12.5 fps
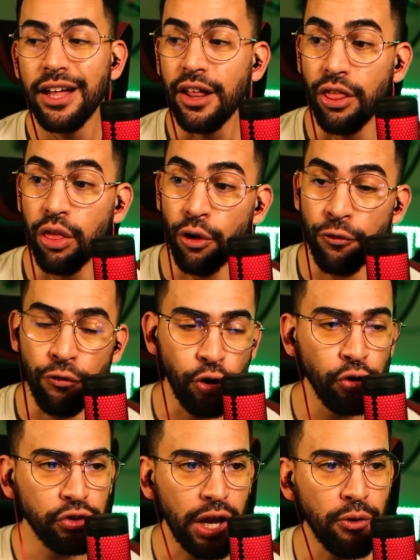The
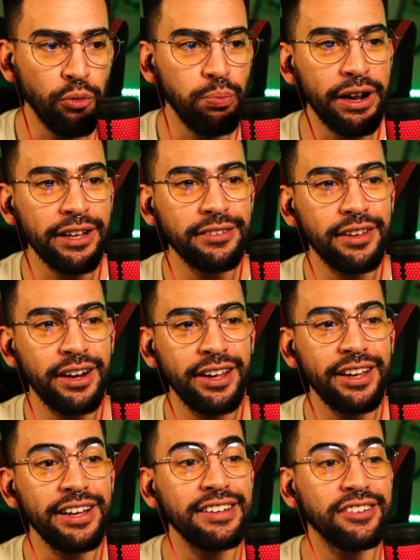first game we're playing
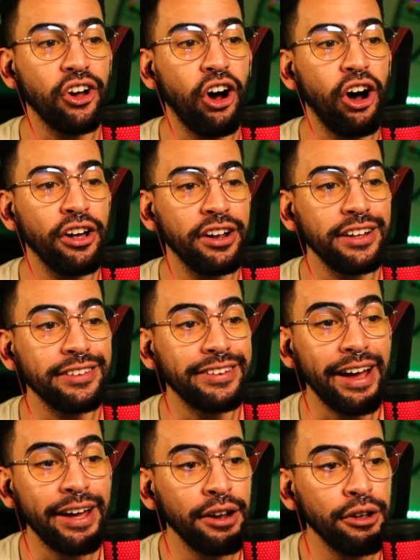today is called
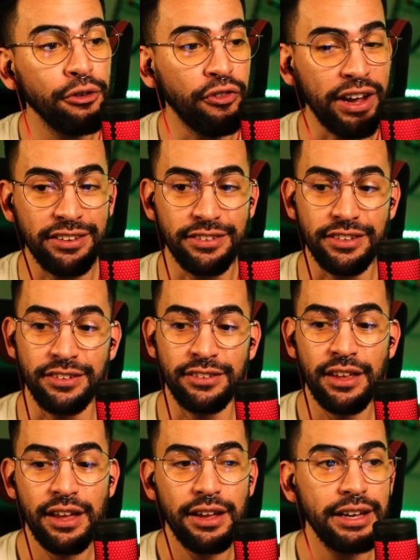Dead Faces.